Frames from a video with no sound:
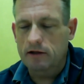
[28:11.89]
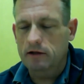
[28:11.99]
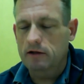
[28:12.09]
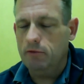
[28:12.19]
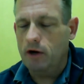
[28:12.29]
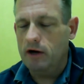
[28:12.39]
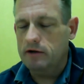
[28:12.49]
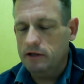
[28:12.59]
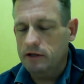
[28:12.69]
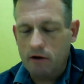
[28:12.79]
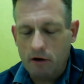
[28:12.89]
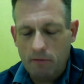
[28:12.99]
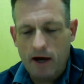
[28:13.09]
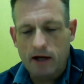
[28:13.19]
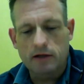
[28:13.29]
the priorities are
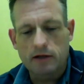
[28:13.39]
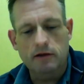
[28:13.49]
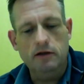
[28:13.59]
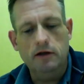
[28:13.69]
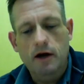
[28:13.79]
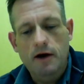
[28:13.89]
automatic, the